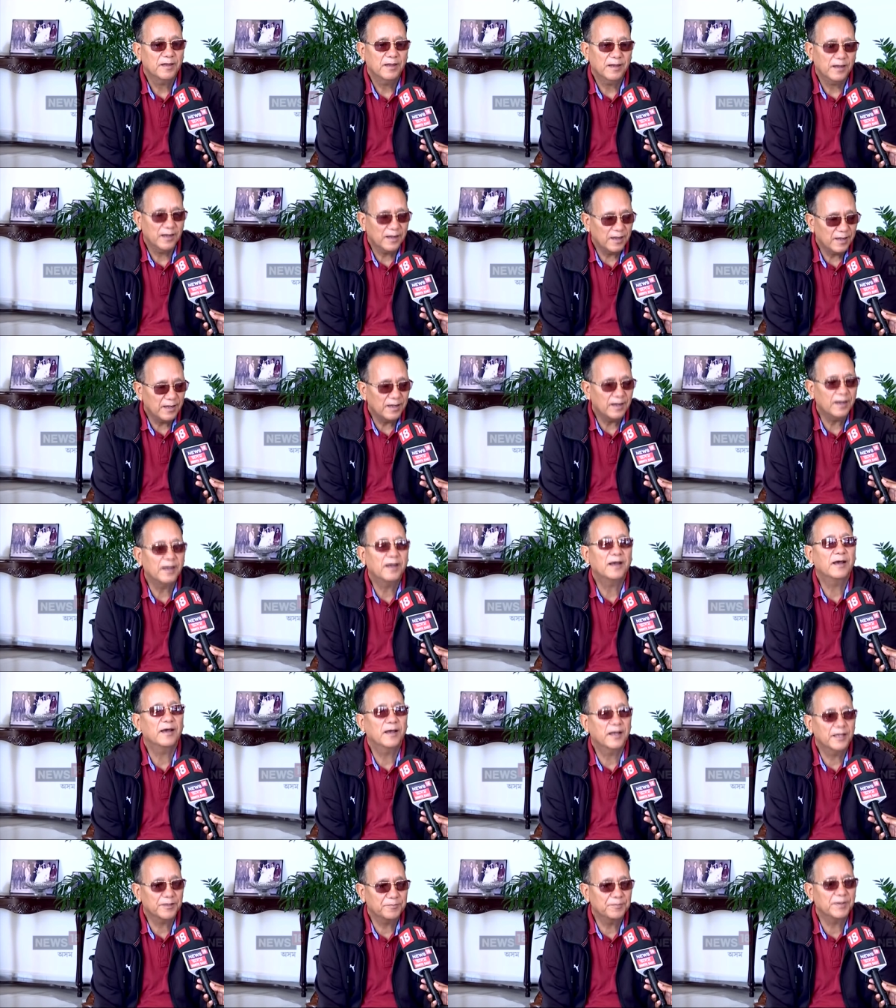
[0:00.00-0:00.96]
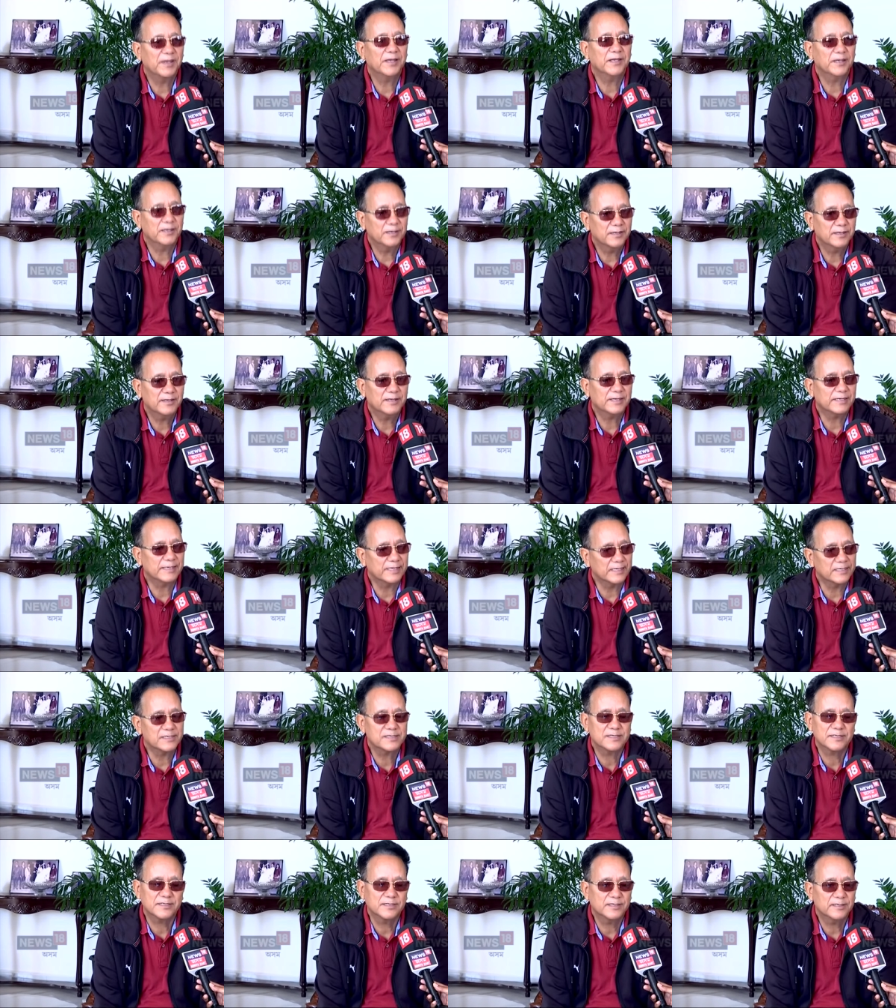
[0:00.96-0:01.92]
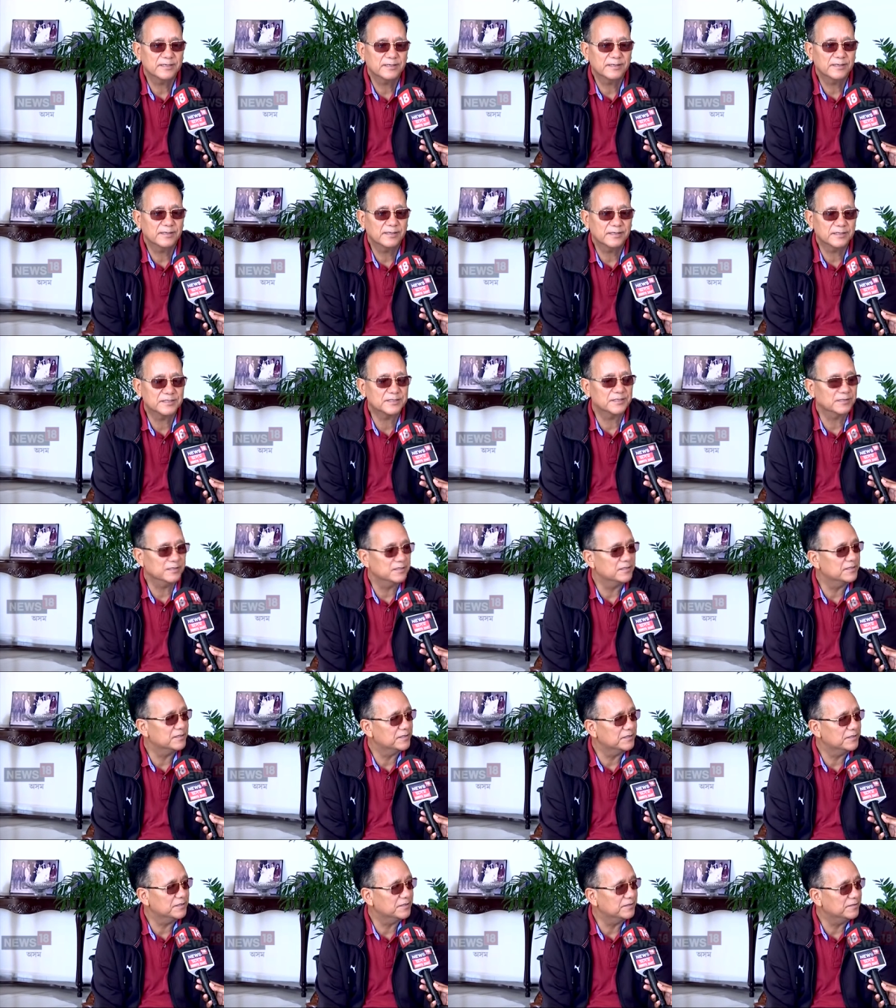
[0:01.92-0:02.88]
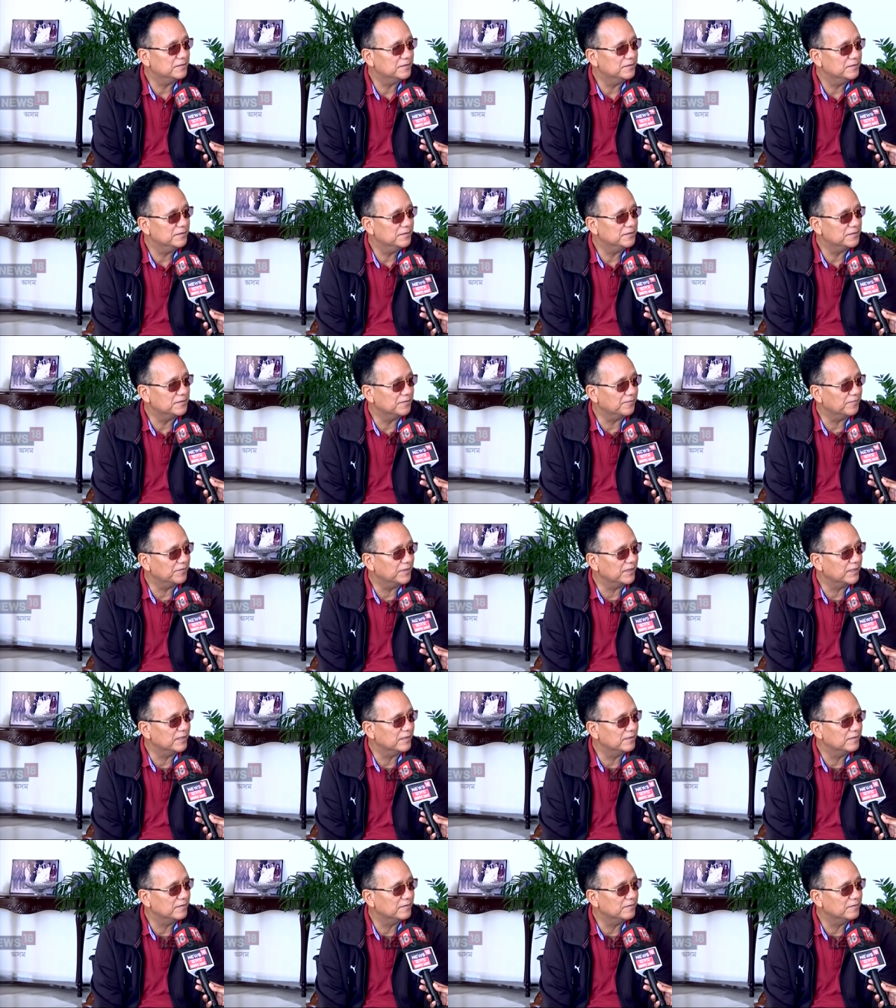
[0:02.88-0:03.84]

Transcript: uh, I may get a chance to win.